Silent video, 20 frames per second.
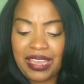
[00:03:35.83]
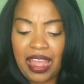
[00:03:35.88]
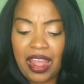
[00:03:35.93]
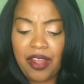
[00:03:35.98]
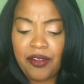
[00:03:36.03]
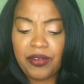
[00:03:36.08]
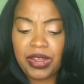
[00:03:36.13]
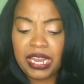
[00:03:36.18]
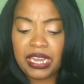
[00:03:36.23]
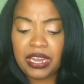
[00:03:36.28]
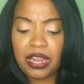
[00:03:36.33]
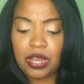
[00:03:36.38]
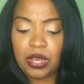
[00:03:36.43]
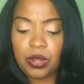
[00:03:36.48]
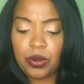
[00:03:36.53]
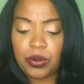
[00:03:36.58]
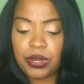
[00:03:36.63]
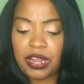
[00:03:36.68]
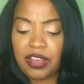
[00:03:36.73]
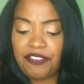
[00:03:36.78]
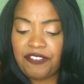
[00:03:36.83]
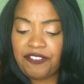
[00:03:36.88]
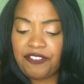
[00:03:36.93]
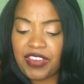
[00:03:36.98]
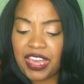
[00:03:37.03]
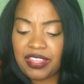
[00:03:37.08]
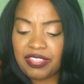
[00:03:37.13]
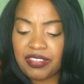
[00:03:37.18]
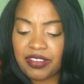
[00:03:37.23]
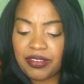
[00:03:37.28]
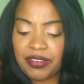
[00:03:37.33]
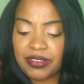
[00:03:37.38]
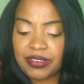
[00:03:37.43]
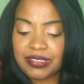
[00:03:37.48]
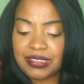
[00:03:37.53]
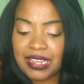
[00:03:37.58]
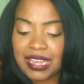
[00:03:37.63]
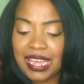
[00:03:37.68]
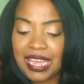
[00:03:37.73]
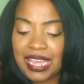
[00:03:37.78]
carrying a load of
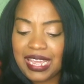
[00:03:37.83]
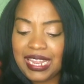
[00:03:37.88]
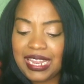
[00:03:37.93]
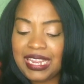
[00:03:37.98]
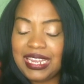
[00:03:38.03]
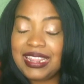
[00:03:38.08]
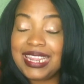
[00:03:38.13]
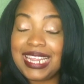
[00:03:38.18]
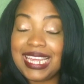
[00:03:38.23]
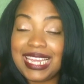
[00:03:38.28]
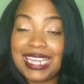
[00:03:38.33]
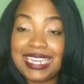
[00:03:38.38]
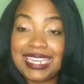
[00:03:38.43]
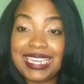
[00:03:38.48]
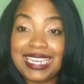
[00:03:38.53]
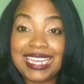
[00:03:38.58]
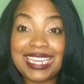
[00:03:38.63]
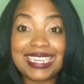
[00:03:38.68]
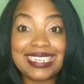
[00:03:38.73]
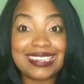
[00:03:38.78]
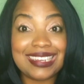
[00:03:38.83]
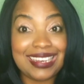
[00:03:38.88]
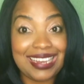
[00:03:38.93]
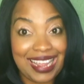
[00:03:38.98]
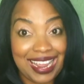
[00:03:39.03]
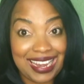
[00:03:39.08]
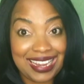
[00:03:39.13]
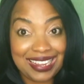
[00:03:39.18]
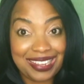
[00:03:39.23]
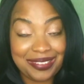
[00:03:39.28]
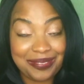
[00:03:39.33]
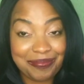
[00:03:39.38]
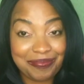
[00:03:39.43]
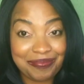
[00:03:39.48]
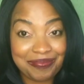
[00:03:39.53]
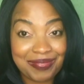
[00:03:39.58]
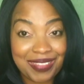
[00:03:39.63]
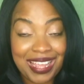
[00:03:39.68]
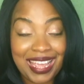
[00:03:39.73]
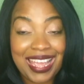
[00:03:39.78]
feathers he think is lead.
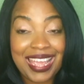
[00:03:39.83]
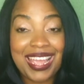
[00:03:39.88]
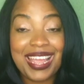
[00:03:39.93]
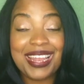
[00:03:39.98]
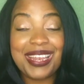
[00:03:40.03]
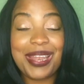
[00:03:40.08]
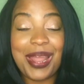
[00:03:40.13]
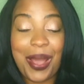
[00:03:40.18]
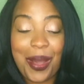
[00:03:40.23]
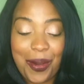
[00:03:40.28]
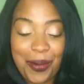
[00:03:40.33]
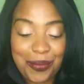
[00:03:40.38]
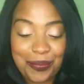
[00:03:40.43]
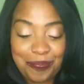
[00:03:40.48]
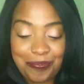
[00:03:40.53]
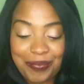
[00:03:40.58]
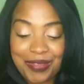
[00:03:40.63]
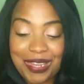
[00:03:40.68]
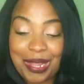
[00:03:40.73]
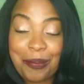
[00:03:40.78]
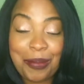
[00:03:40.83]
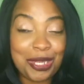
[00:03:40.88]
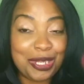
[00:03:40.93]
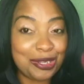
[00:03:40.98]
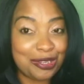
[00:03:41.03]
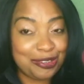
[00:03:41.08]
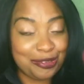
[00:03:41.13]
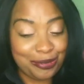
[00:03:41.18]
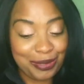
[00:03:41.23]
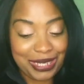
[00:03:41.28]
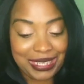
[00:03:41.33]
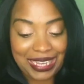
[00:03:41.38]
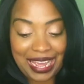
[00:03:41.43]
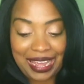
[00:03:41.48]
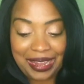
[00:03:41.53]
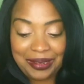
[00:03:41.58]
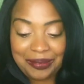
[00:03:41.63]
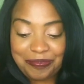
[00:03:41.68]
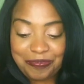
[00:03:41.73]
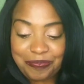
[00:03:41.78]
Now, let me just read
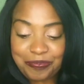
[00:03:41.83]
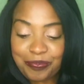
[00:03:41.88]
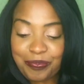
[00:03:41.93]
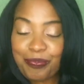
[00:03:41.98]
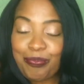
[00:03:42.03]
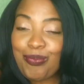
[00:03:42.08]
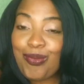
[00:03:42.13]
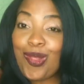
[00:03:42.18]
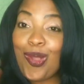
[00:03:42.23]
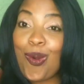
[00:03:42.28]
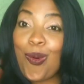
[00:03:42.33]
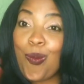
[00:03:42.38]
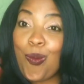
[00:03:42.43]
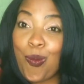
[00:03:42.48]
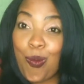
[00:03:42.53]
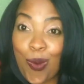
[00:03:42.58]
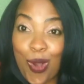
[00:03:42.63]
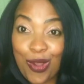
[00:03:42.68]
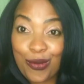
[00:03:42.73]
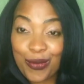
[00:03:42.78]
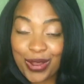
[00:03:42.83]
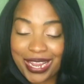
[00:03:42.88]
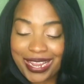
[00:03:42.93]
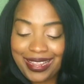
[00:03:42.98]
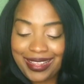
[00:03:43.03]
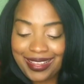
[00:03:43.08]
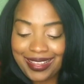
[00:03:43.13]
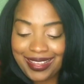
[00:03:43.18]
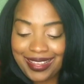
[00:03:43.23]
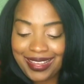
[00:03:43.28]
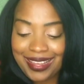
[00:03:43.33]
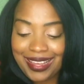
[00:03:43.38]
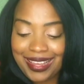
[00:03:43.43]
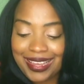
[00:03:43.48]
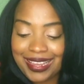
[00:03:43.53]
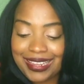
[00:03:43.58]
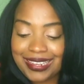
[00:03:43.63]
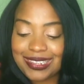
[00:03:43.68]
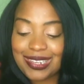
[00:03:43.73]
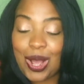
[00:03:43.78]
that. Worry
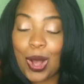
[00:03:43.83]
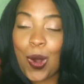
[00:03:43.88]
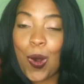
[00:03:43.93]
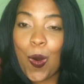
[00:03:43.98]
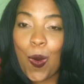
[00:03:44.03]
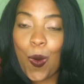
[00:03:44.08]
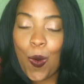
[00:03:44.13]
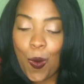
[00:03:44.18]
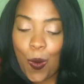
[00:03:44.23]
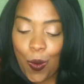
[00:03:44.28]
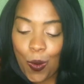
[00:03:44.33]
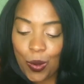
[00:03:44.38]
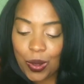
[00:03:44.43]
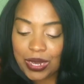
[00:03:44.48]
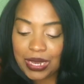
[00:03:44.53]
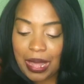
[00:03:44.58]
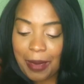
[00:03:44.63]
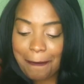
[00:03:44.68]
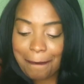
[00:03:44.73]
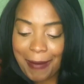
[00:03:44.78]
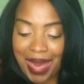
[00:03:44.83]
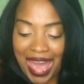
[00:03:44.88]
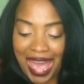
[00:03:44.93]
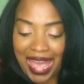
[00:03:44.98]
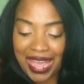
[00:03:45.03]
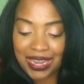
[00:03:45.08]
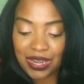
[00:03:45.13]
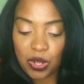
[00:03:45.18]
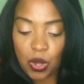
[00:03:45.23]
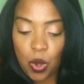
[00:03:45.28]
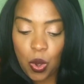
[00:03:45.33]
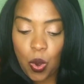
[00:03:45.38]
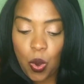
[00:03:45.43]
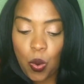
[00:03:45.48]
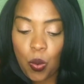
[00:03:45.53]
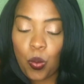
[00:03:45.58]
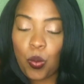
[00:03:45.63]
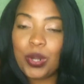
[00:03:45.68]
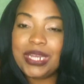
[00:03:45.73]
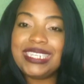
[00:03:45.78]
is an old man
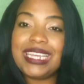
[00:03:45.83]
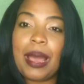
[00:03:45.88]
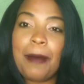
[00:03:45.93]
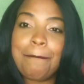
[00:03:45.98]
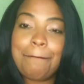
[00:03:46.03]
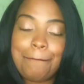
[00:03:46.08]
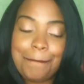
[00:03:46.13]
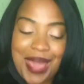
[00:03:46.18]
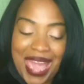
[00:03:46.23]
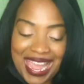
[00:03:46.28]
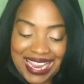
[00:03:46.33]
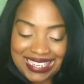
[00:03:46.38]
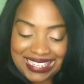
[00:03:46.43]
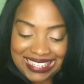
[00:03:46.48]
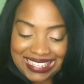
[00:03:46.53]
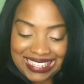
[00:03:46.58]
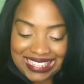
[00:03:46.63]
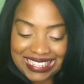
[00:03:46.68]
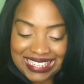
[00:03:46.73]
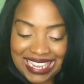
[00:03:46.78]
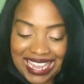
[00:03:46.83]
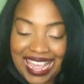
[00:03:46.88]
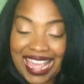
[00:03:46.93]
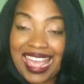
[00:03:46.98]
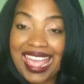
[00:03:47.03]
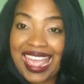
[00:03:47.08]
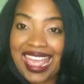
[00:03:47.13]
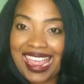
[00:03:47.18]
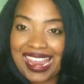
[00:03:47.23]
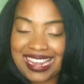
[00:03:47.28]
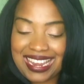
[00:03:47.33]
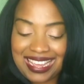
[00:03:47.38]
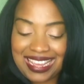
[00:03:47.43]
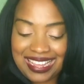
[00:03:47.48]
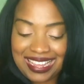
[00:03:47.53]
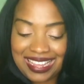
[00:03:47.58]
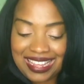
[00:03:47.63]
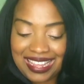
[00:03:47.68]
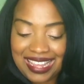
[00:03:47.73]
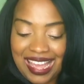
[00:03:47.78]
with a bent
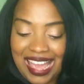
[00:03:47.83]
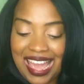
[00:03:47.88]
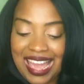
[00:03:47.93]
head,